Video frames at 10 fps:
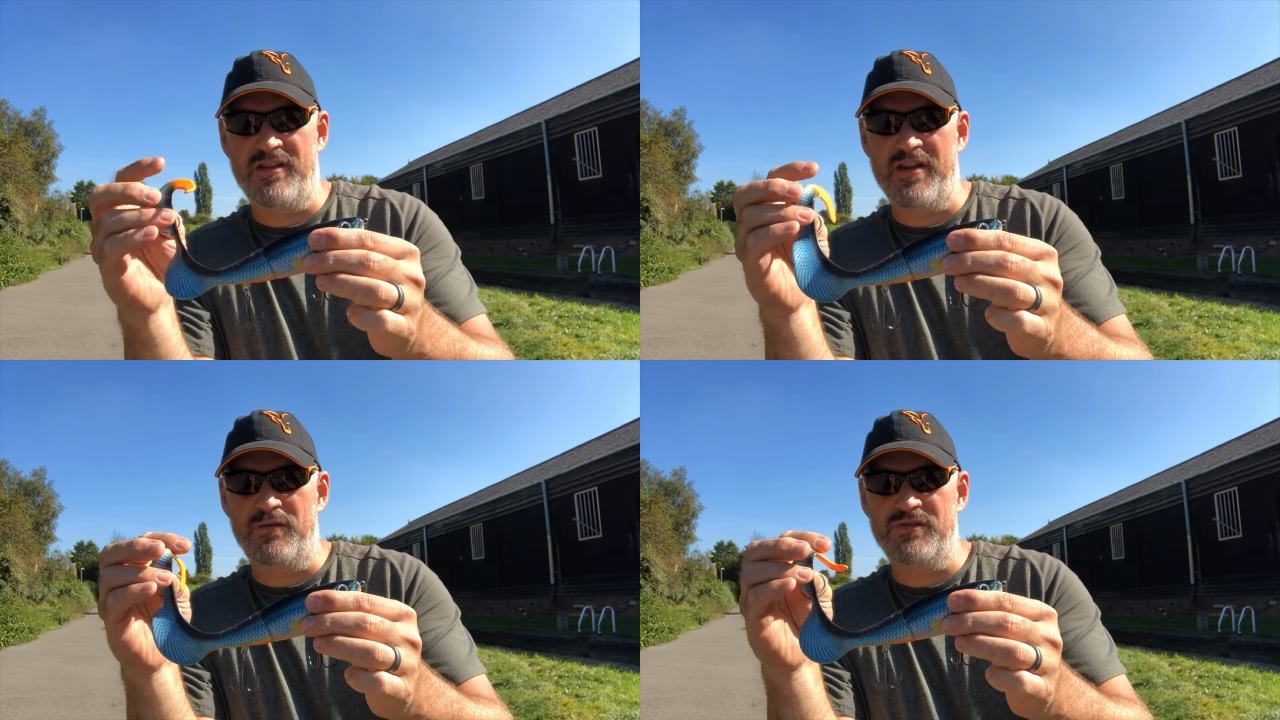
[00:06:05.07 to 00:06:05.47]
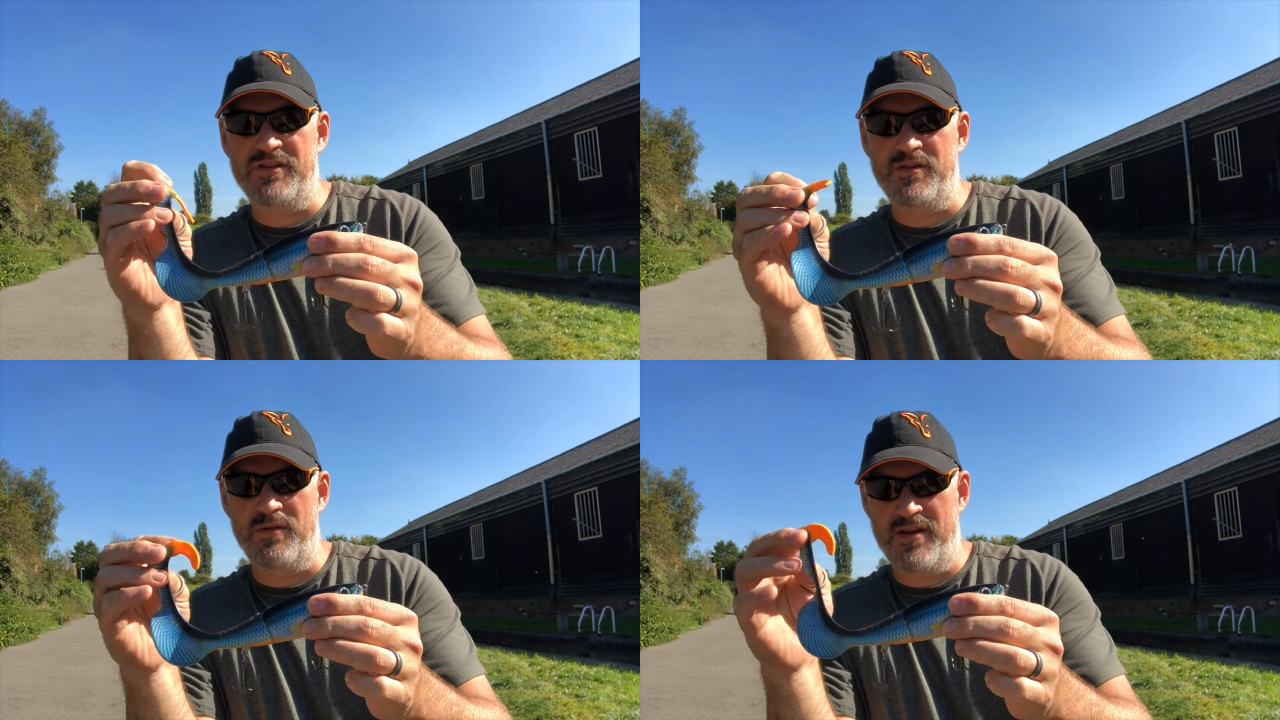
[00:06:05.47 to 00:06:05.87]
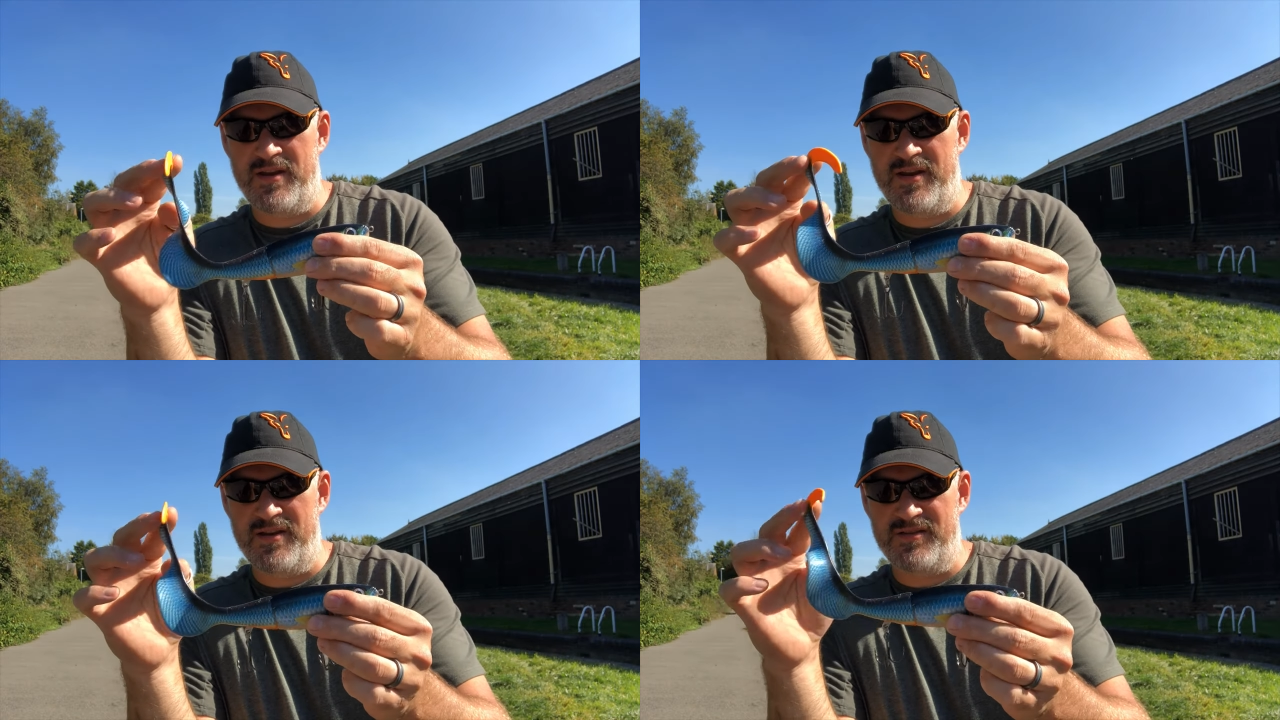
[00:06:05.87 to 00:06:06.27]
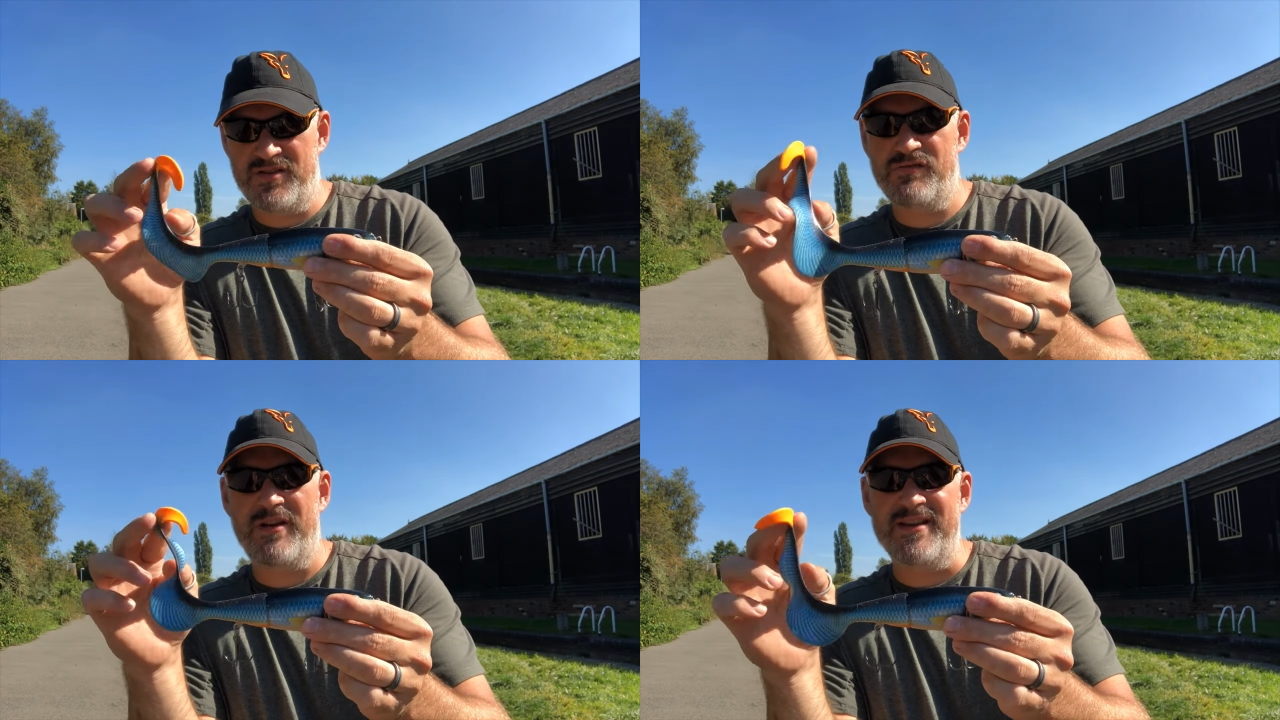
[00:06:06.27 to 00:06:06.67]
They also do a
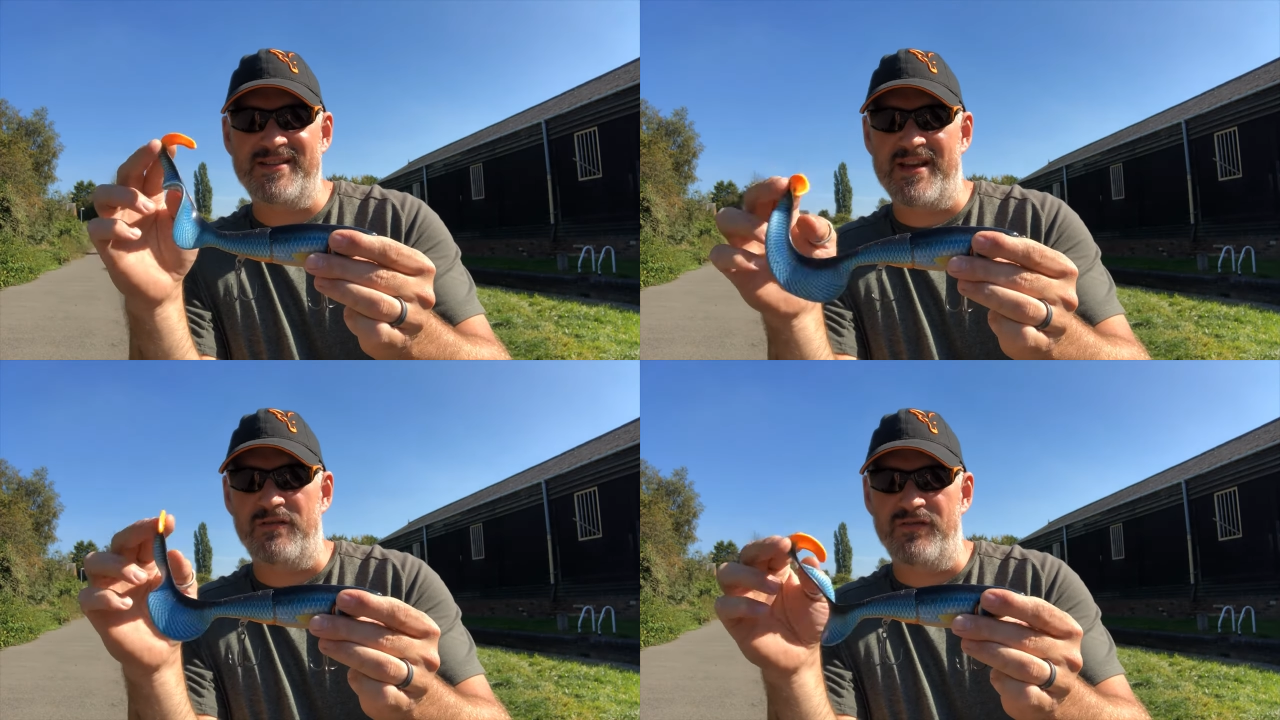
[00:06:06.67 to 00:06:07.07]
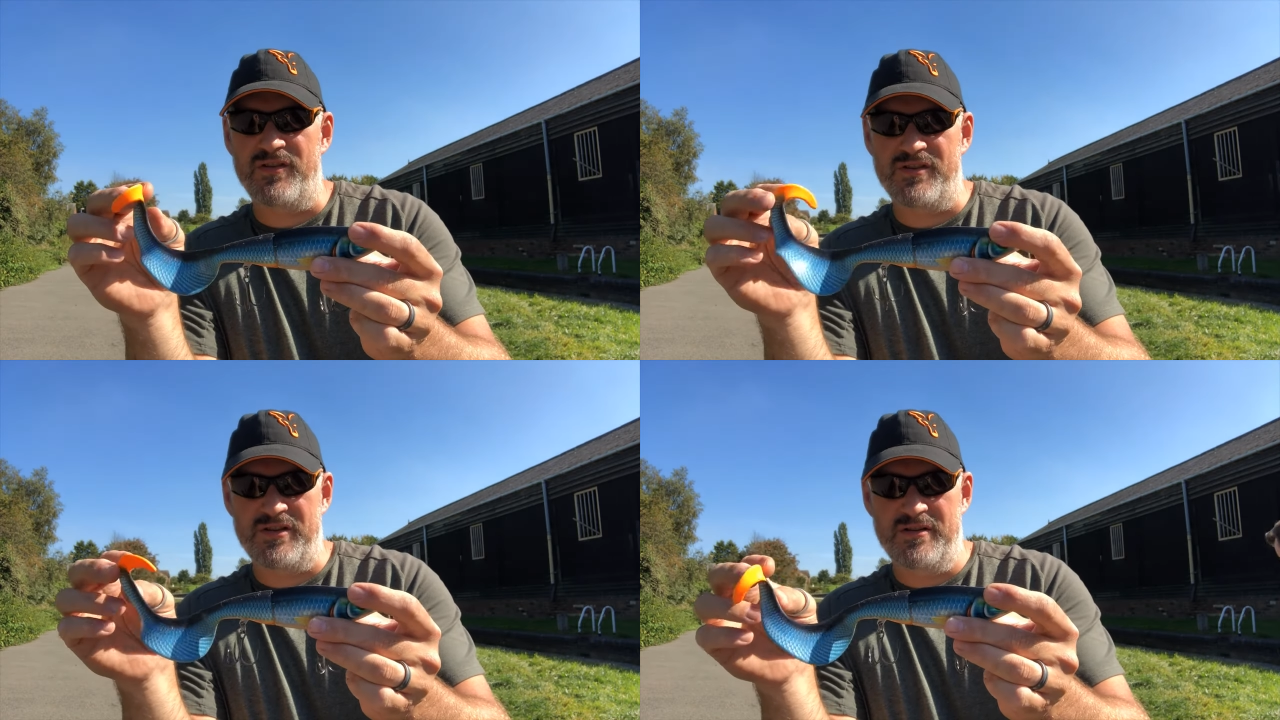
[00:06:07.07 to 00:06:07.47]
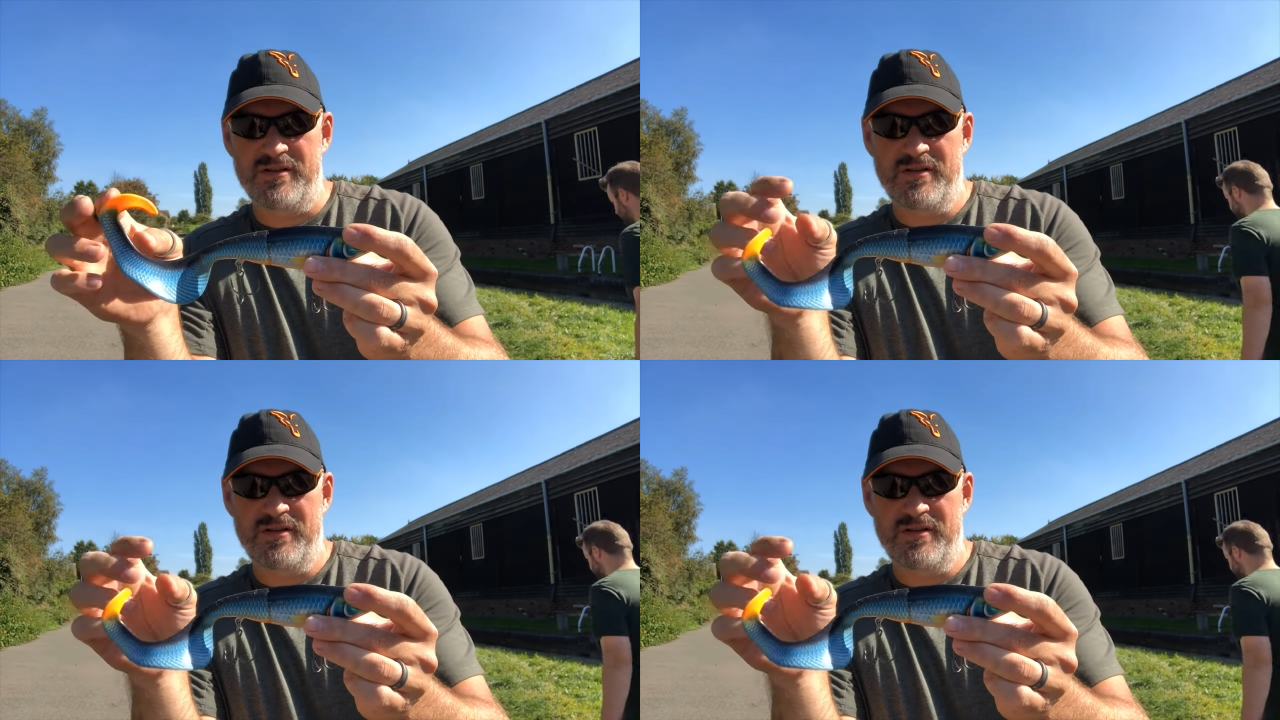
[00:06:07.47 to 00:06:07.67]
straight tail version.